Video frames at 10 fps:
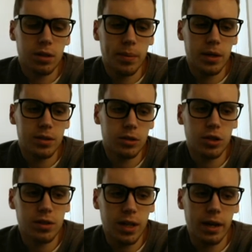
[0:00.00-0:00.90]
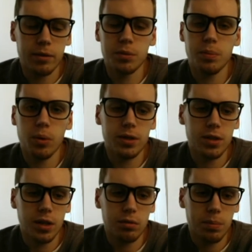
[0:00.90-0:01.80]
are based on just the average points,
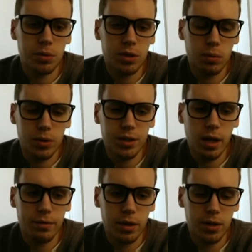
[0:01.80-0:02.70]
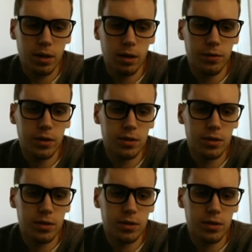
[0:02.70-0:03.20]
a 3% worse offense